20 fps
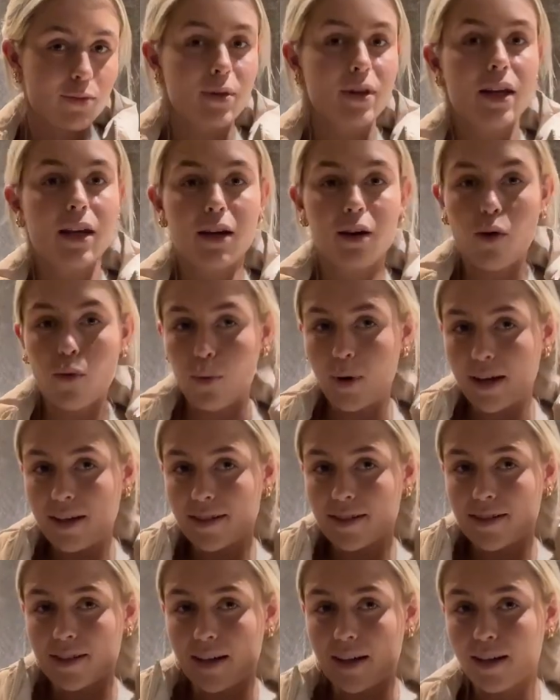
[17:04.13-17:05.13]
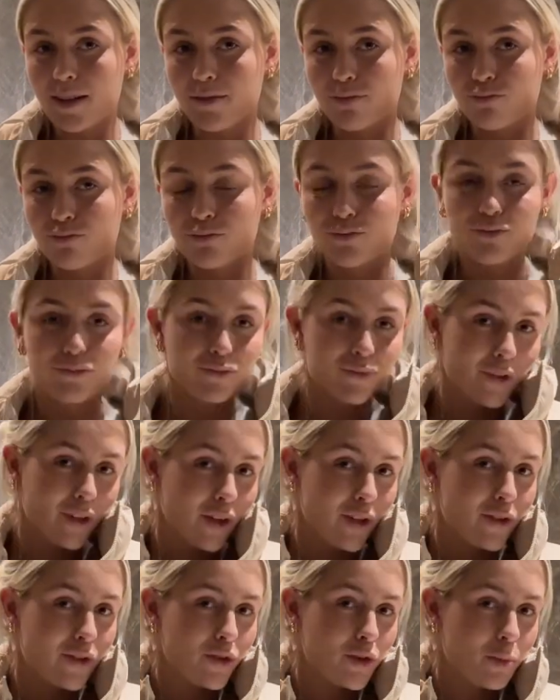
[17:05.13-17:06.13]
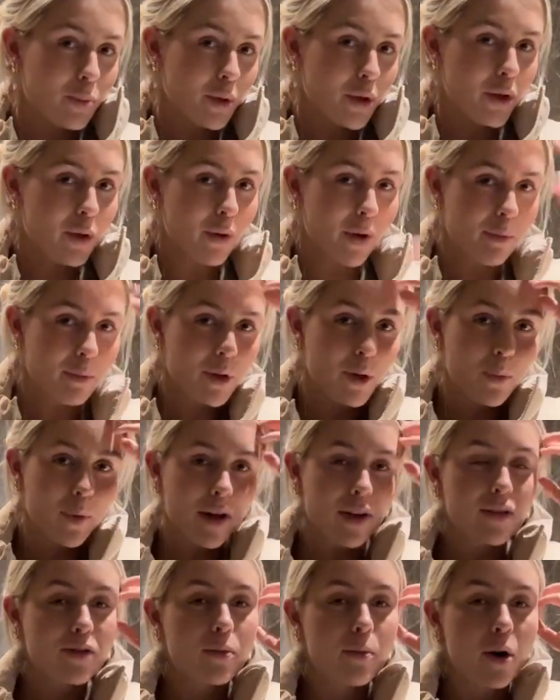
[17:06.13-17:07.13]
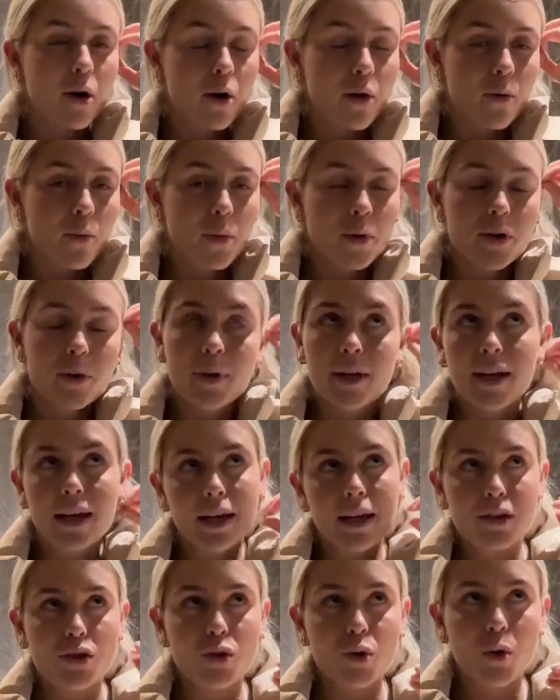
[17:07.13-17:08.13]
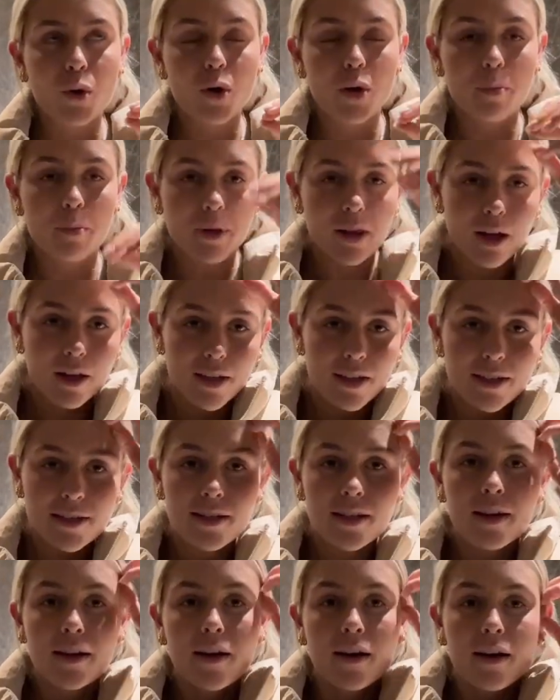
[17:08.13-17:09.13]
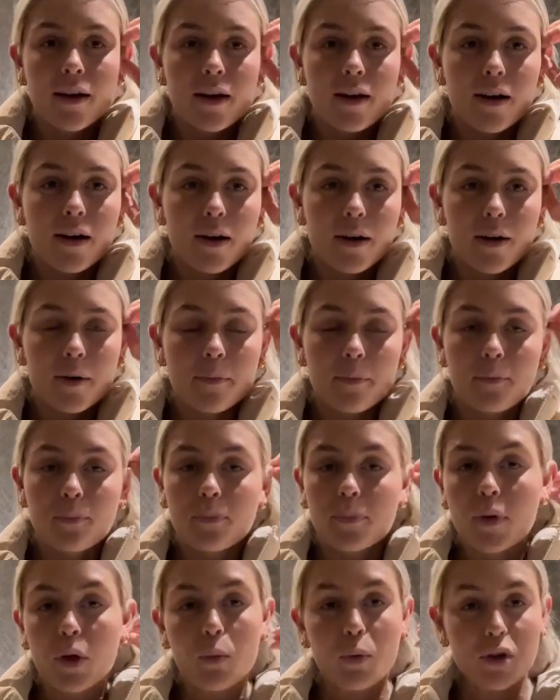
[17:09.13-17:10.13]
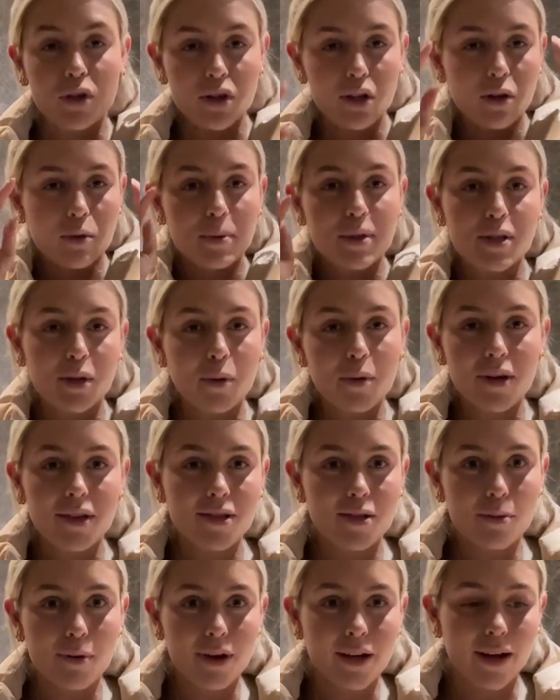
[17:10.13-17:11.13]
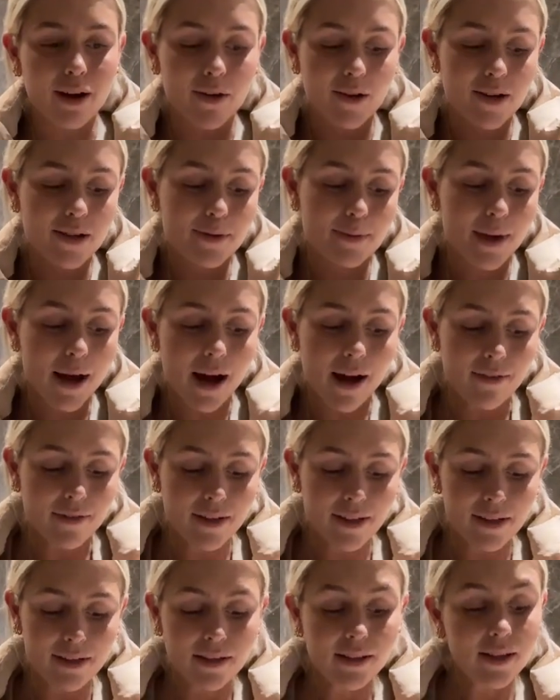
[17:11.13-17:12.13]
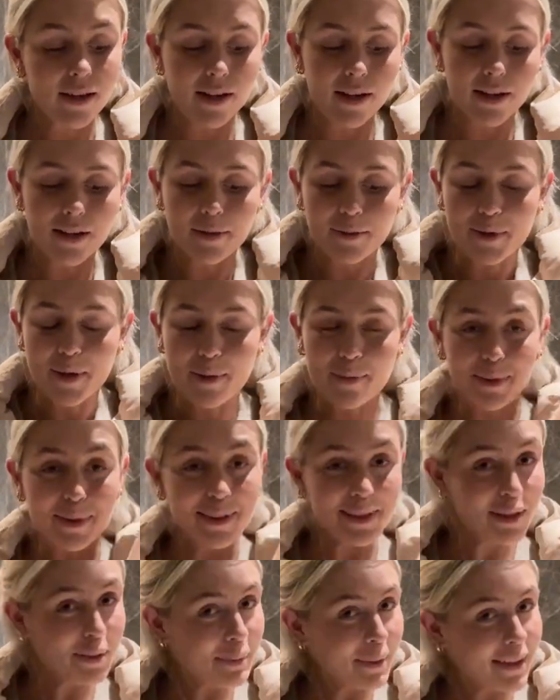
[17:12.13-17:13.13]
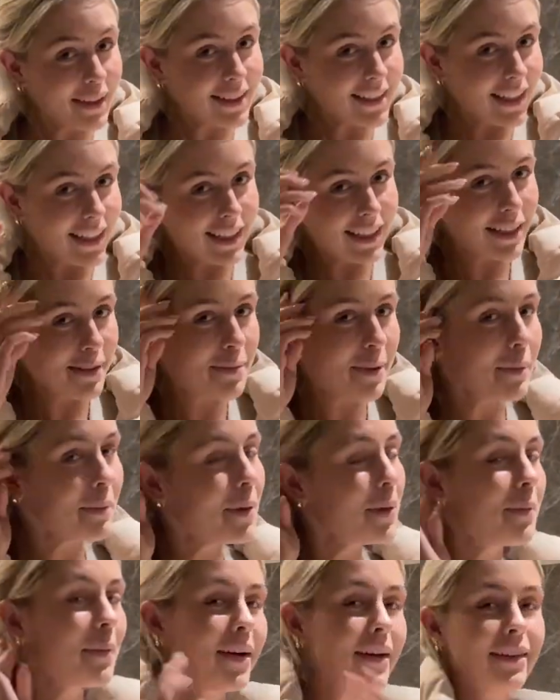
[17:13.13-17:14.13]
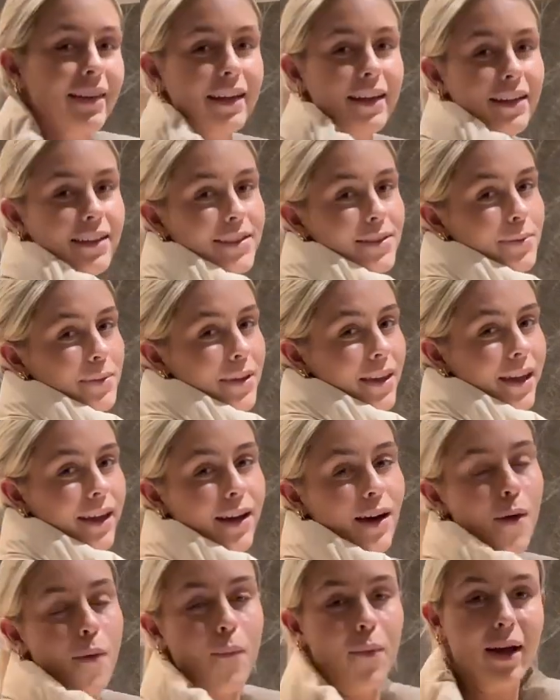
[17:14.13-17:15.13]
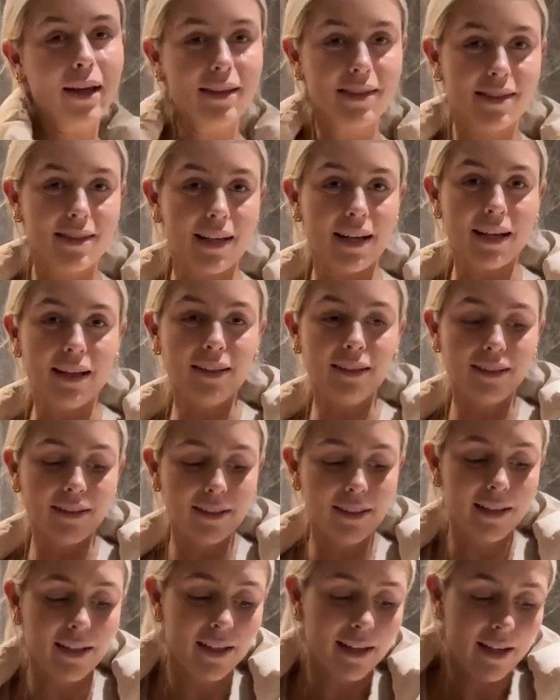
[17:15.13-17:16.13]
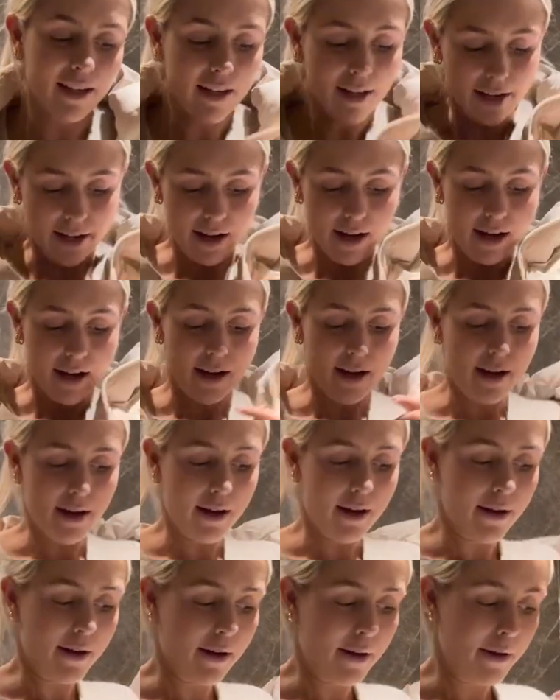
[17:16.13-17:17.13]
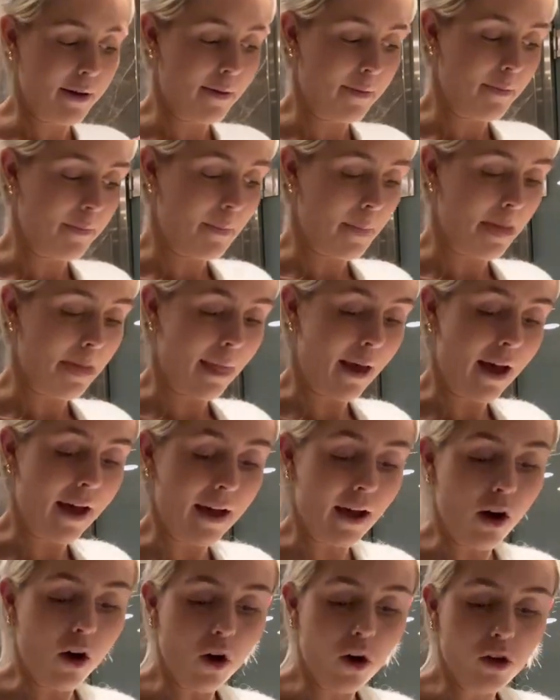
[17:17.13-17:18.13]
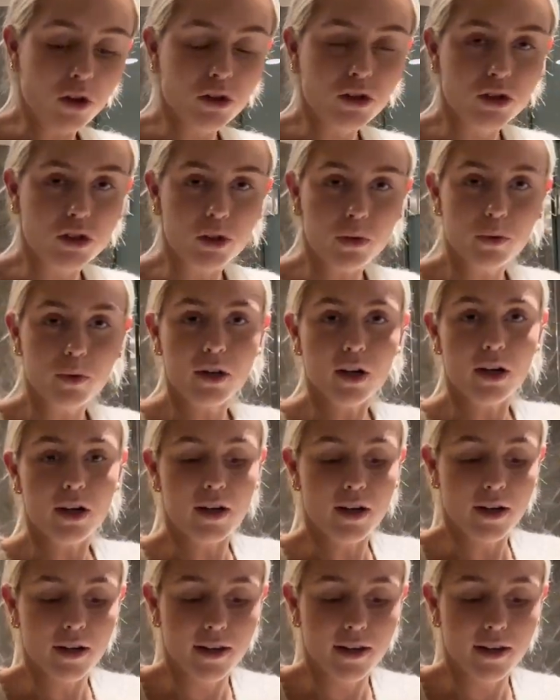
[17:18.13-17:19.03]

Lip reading: with like a white set, super cute. I'm gonna wear it tomorrow. We're doing H-Core Pilates. Which it'll be so nice to work out because we haven't. So I'm super excited. But I'm gonna wear this with like a white set. I also got